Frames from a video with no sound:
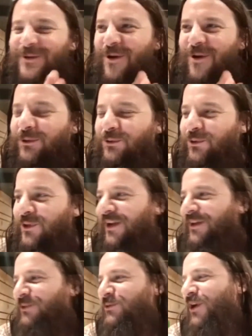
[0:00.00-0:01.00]
you know, to
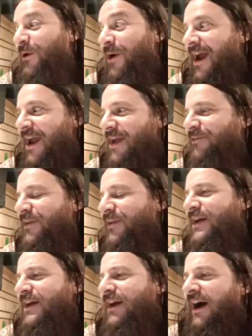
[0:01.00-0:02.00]
the grave,
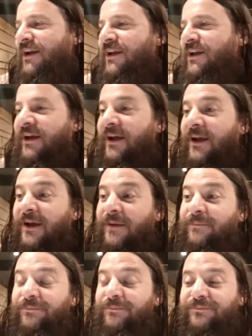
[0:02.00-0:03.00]

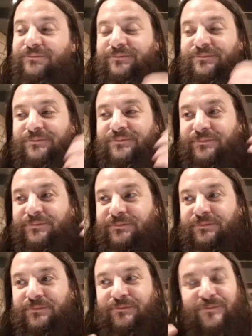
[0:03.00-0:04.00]
and.
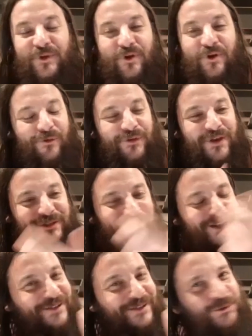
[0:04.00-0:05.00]
You know, things
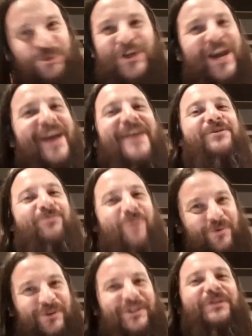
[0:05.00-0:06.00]
started to change
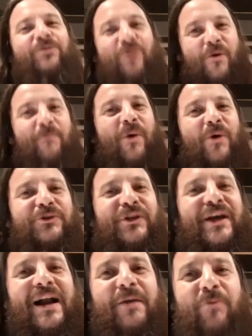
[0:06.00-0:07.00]
when we started to compose
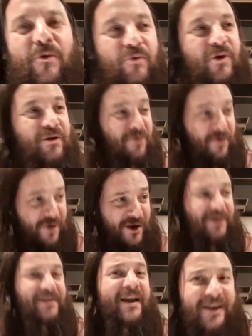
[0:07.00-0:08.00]
the album. We
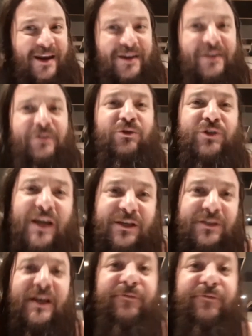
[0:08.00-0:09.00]
were like getting
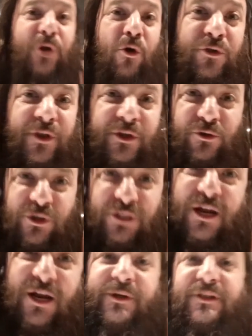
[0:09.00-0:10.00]
enthusiastic, and Tone, the new
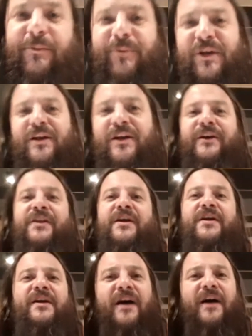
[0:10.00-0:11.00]
guitarist, appeared,
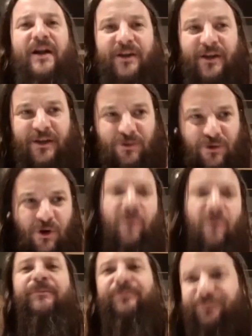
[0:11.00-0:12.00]
and you know,